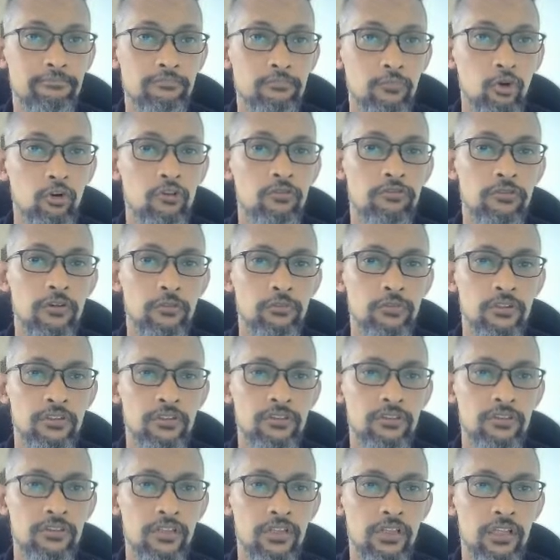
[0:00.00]
or from
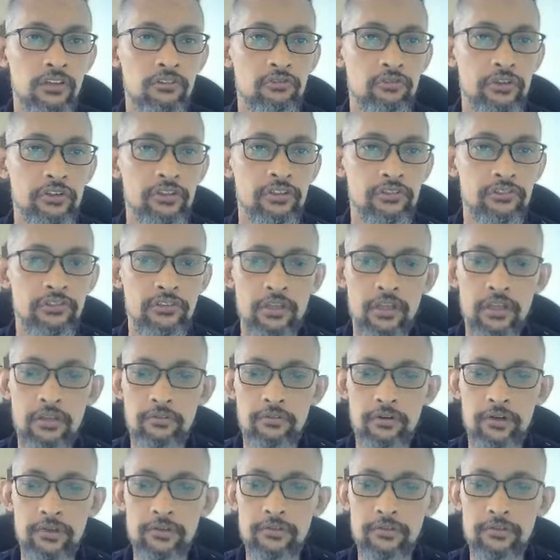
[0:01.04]
digital illustrations there, right?